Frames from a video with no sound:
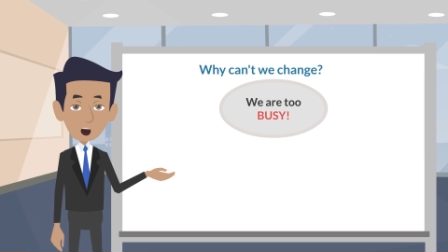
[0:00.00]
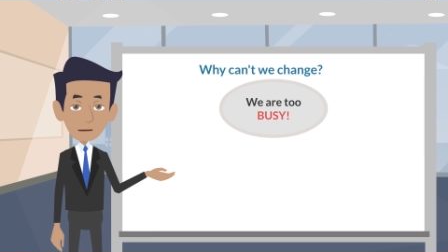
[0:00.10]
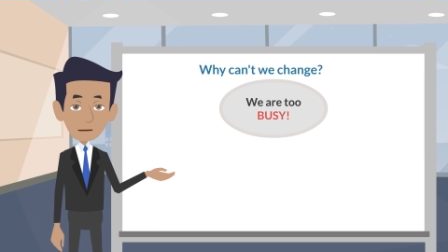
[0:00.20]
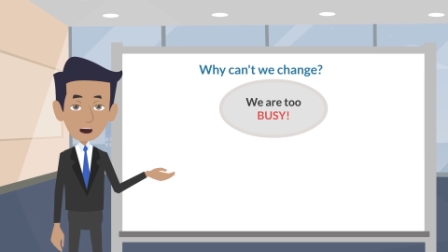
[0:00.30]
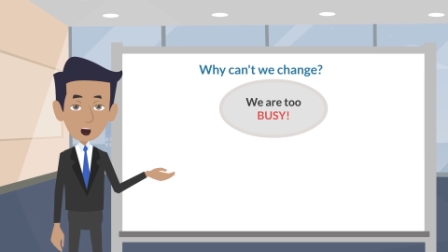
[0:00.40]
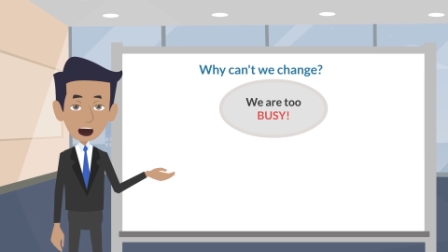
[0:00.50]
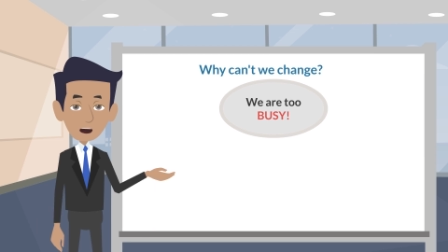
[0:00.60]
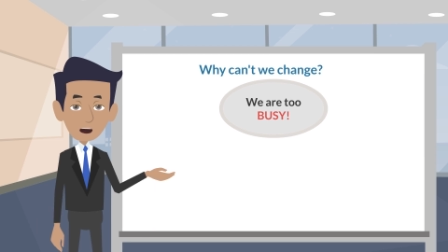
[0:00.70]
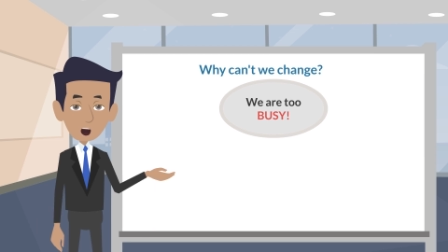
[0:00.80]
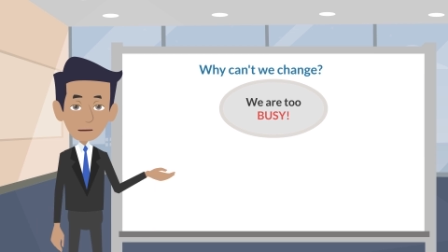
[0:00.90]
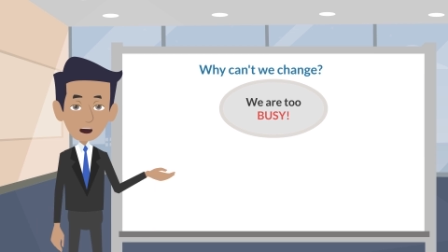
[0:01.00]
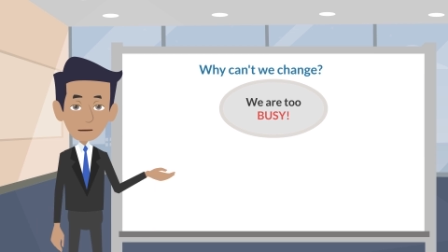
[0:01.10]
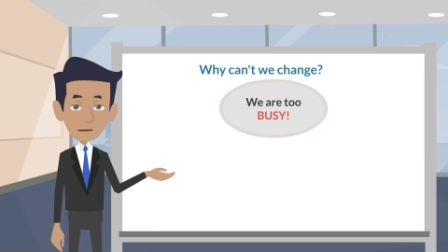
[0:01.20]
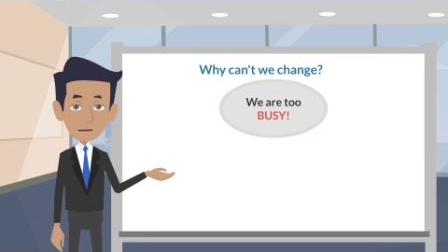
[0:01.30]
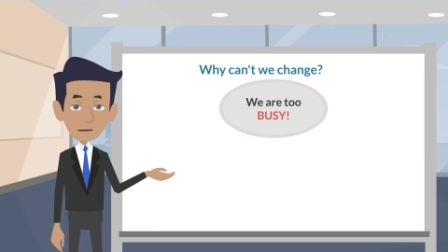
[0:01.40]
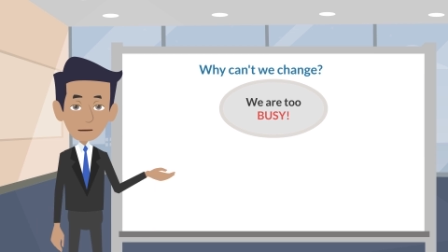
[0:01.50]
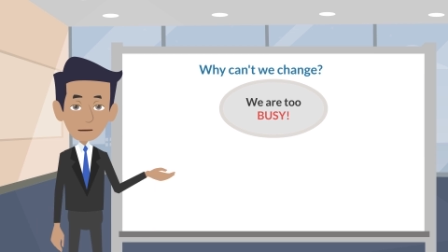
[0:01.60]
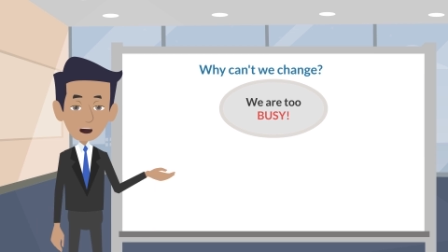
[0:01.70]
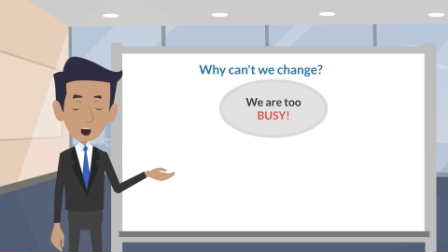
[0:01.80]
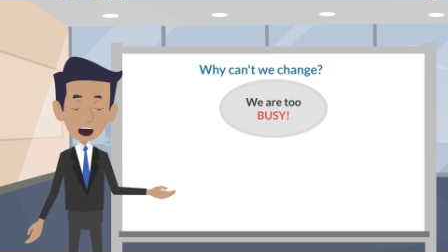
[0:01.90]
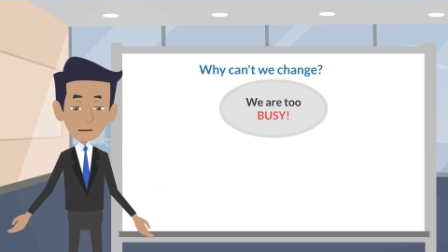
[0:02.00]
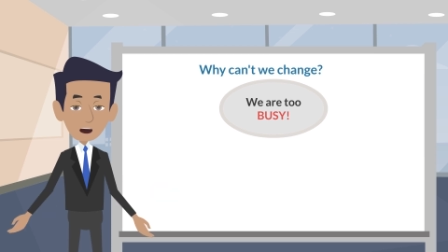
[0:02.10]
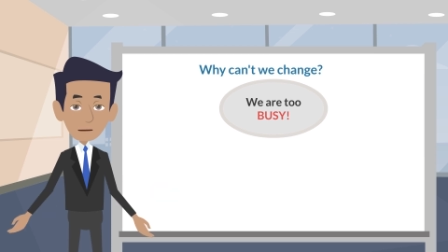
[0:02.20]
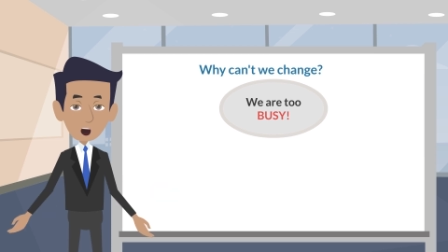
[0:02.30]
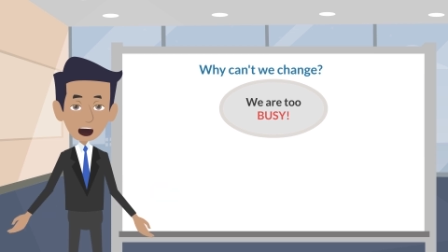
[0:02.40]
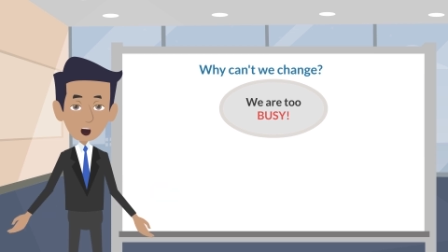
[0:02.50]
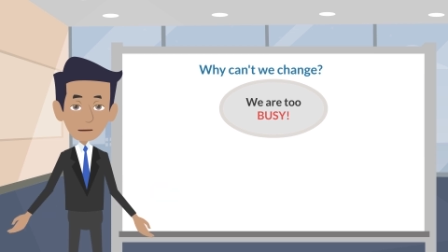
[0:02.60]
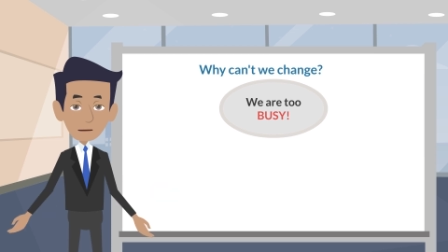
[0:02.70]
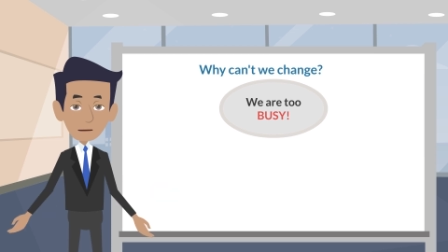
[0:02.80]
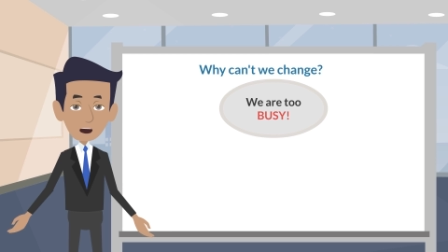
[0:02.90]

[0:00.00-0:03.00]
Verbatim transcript: and don't have time to spend on personal development.